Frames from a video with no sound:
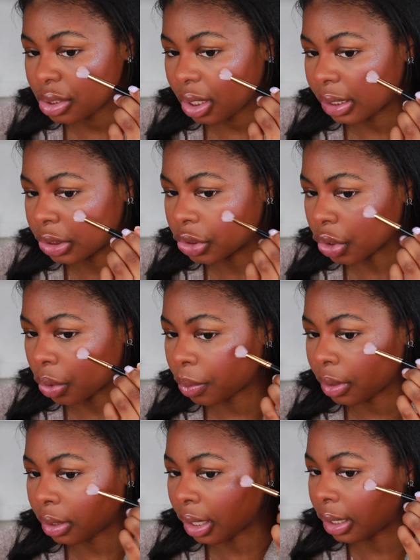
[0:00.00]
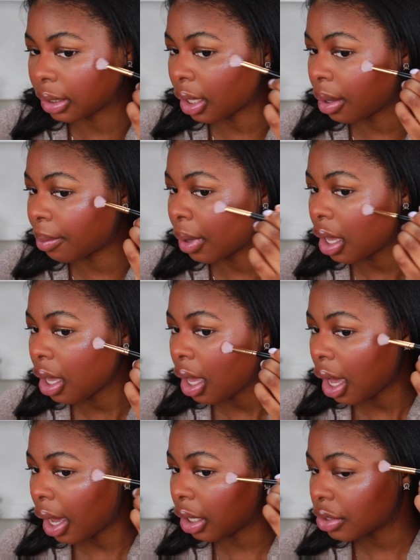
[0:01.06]
I don't like them.
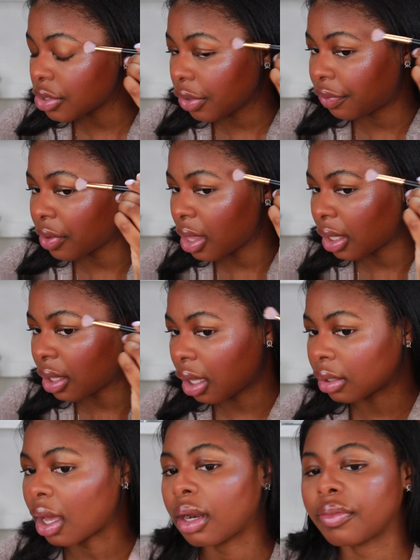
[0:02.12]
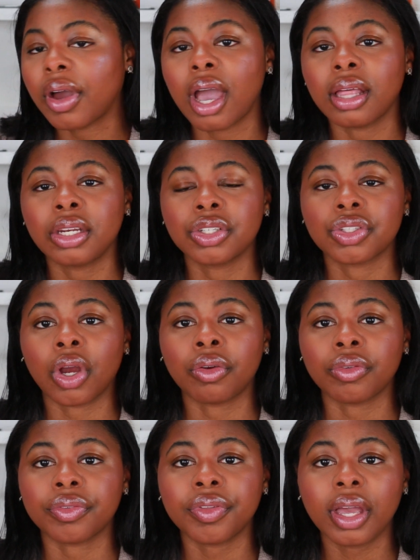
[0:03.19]
I also feel like a lot of highlighters aren't
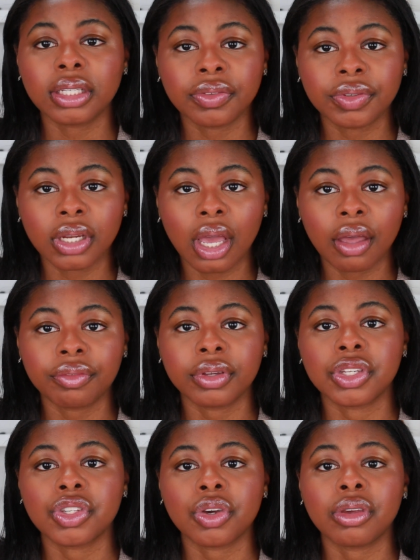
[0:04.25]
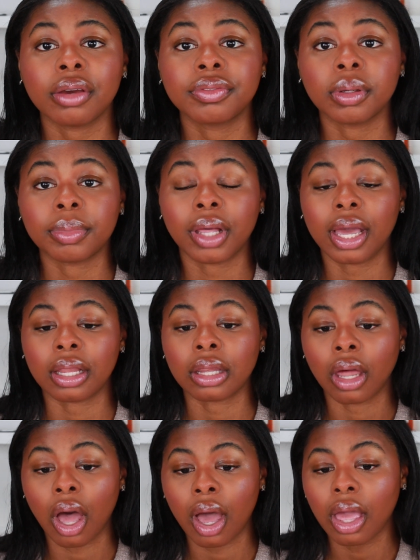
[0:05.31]
reflective enough, and so you have to apply a
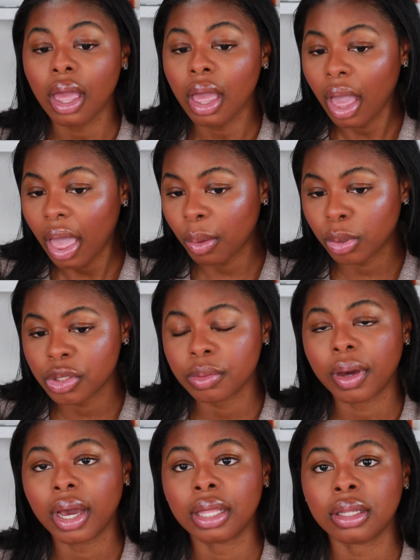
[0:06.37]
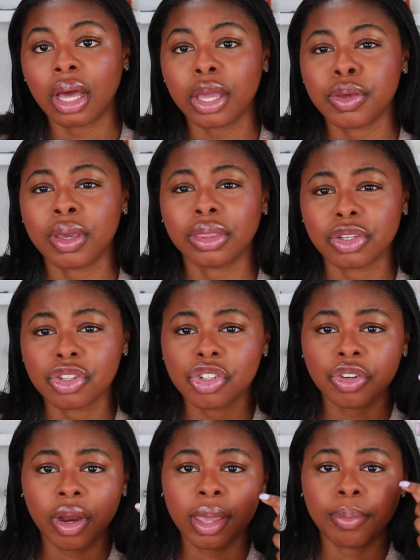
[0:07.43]
lot. And once you apply a lot, you get the
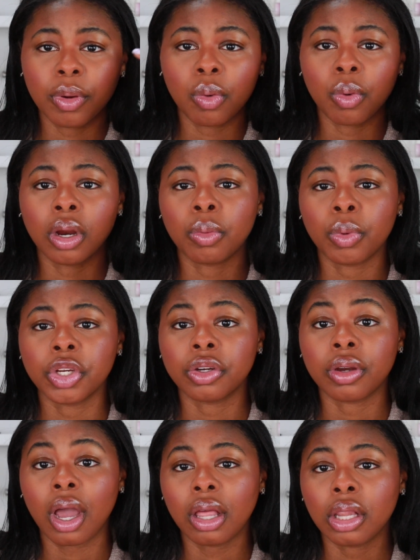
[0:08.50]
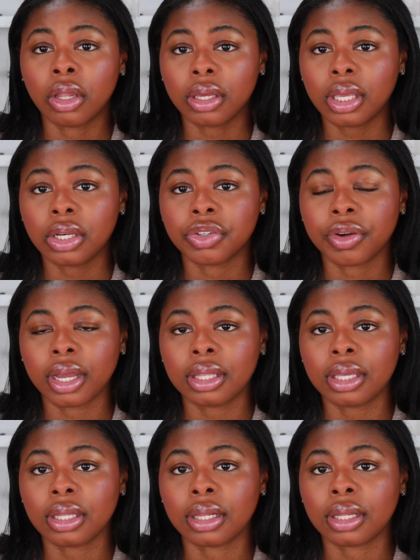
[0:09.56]
stripe, or when you're not looking directly
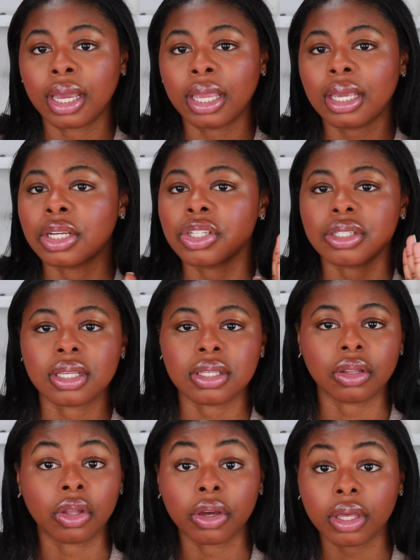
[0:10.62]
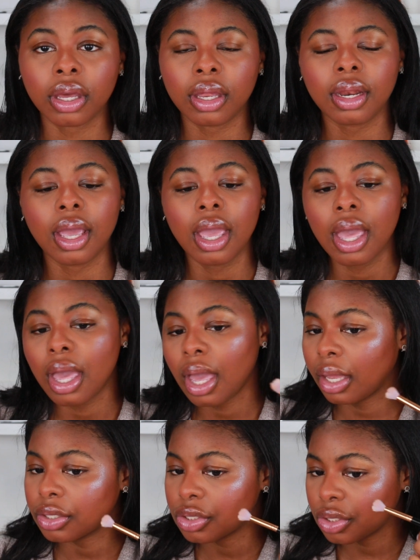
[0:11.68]
in the light, it just doesn't look good.
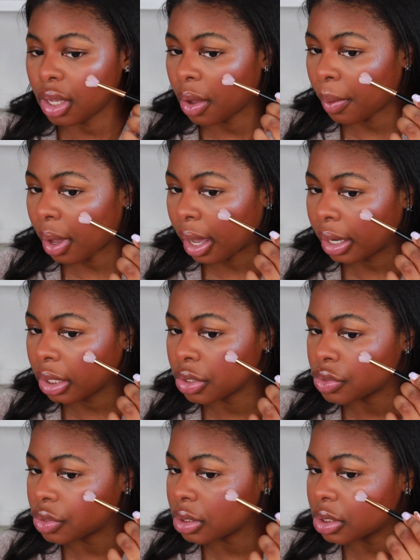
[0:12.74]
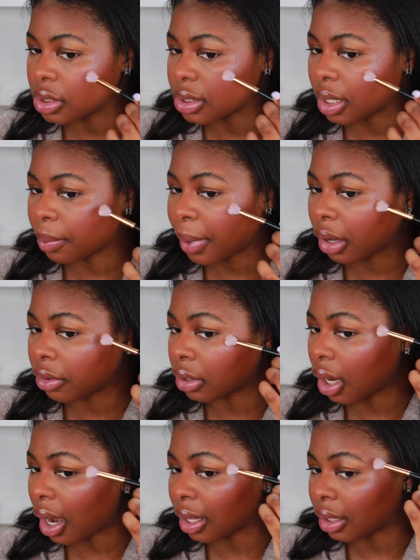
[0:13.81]
And so I usually just skip out on
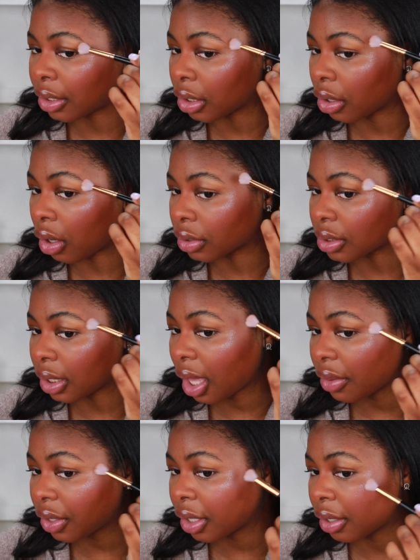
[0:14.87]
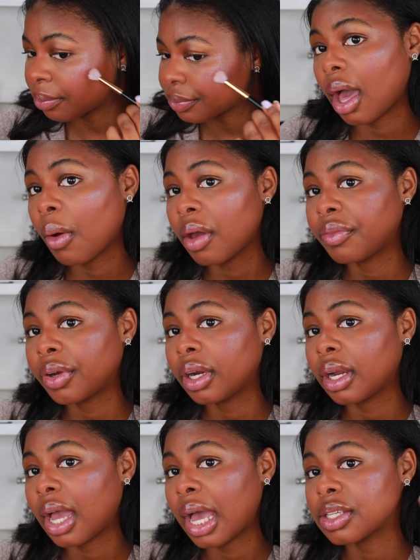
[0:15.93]
highlighter altogether.
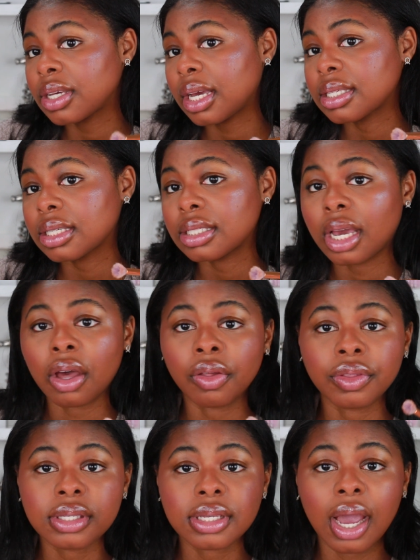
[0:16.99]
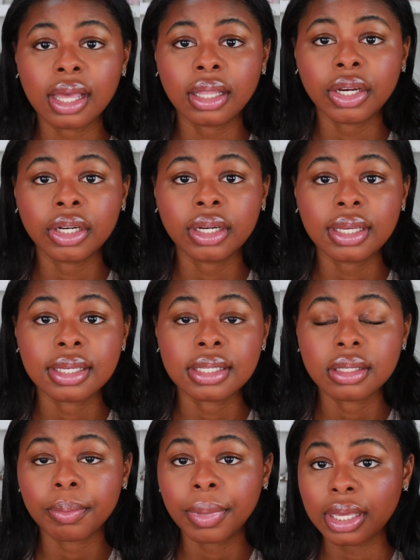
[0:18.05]
However, as you guys can tell, this highlighter
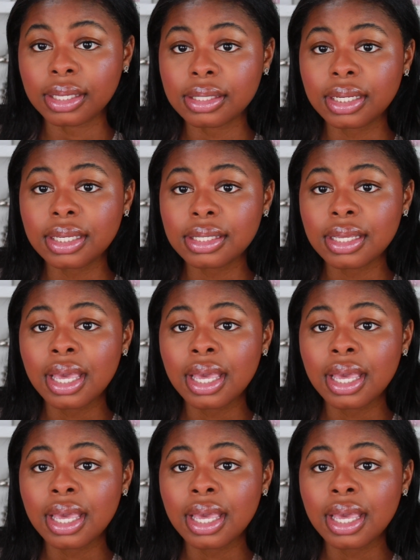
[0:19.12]
is baseless.